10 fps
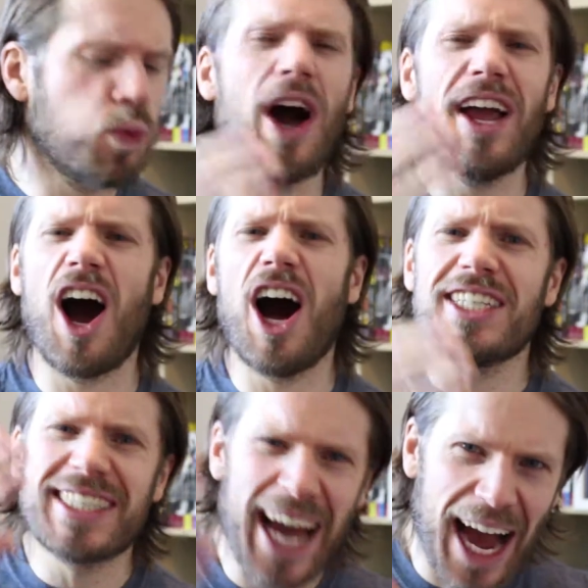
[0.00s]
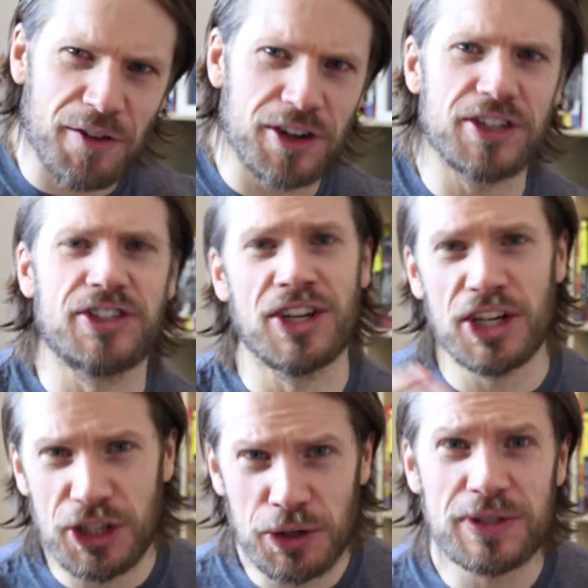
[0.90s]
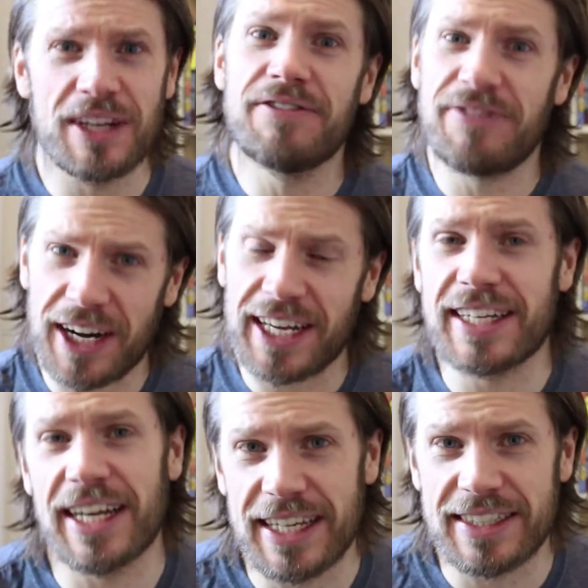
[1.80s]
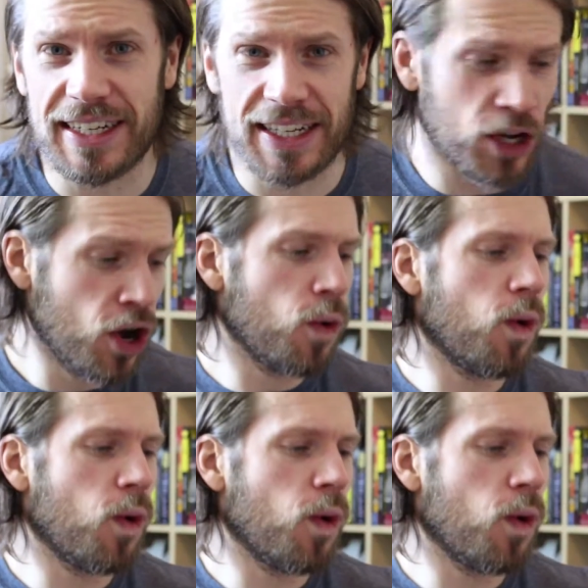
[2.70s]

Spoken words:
Why aren't carrots using fucking nicotine?